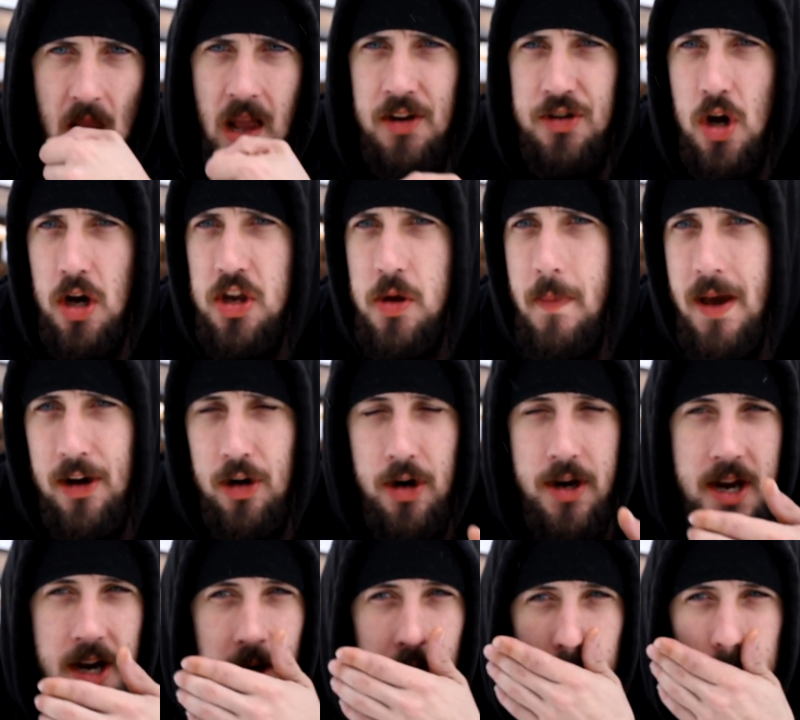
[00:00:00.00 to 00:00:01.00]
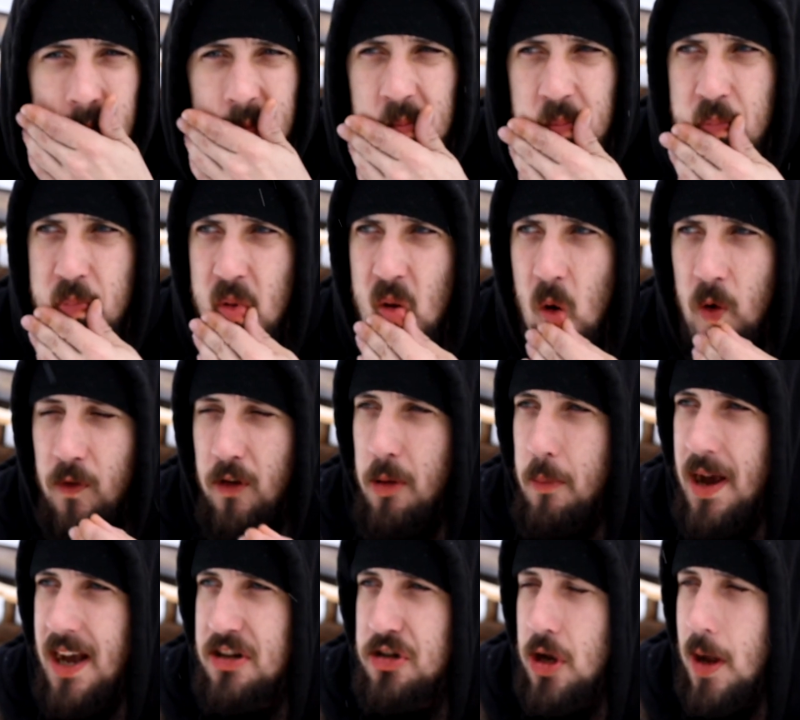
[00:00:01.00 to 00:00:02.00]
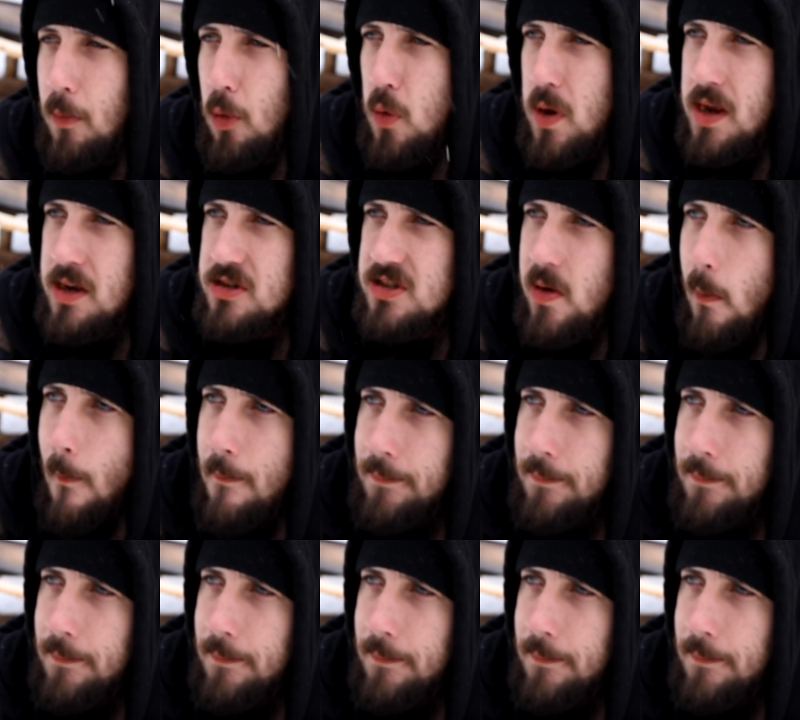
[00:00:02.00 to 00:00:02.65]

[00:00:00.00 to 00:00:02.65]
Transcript: documentary here over the past couple weeks,